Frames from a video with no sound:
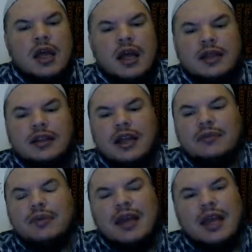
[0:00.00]
and then
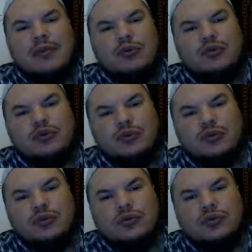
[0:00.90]
be able
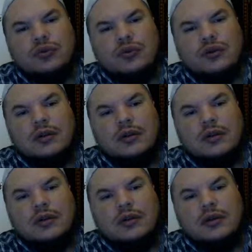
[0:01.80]
to
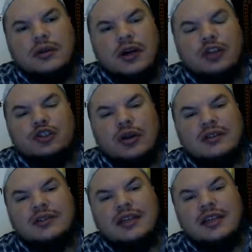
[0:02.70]

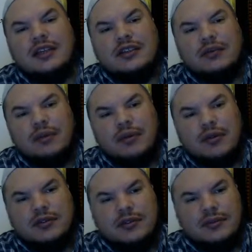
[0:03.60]
address the needs of the
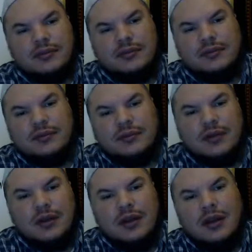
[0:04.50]
person.
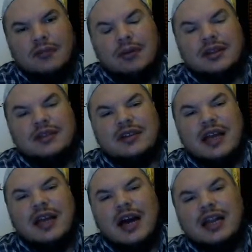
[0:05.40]
But the
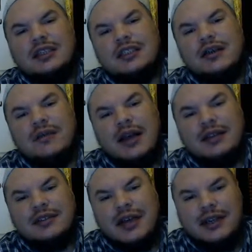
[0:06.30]
psychology of
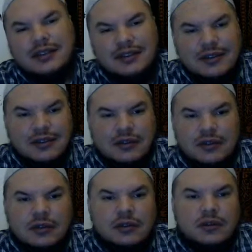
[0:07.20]
anxiety
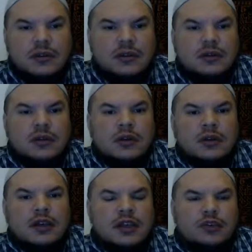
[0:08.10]

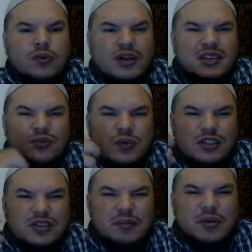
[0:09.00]
is one in
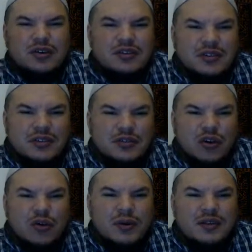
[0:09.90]
which the person is
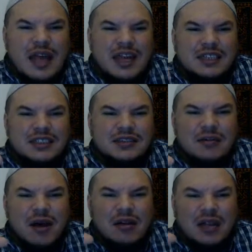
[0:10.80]
always anxious
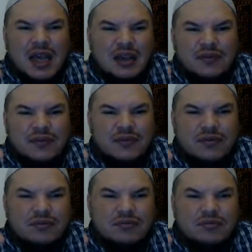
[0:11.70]
about life,
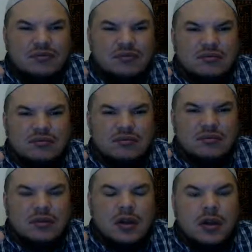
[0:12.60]

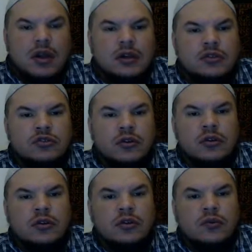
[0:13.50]

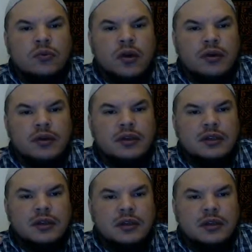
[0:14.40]
concerned, worried,